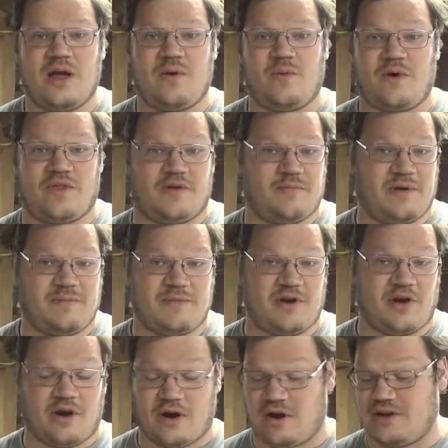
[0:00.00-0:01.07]
whether it be
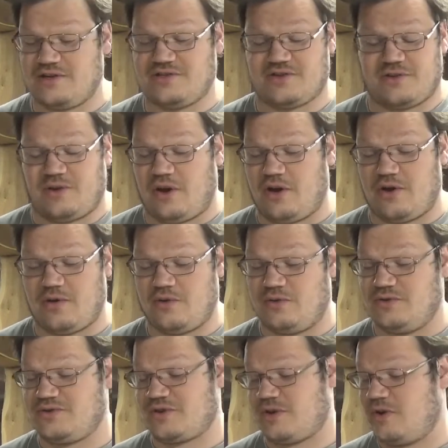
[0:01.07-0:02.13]
Menards or Lowe's or